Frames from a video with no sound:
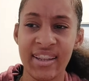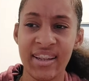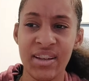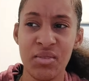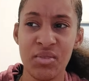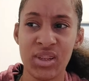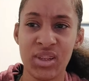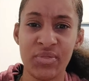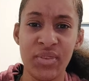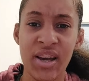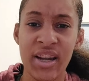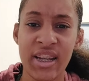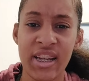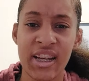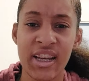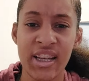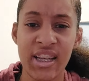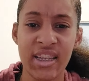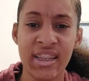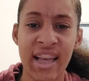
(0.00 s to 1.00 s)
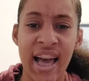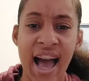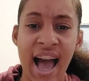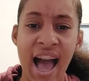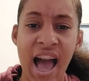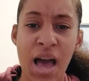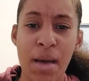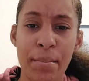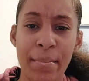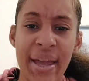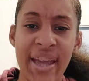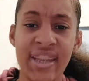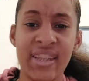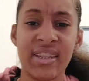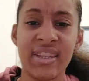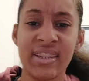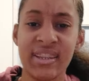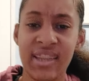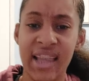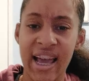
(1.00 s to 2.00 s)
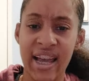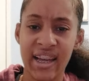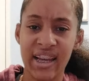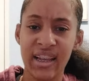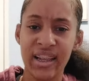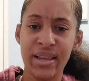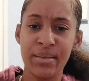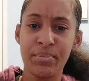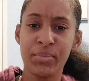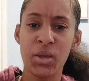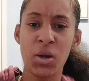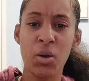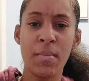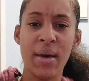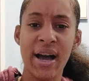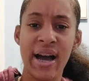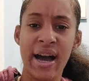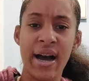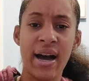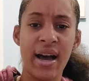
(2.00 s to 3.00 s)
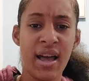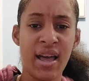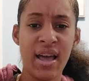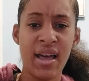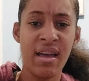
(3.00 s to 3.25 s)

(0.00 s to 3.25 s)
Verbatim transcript: it was funny because i had mace like clipped on my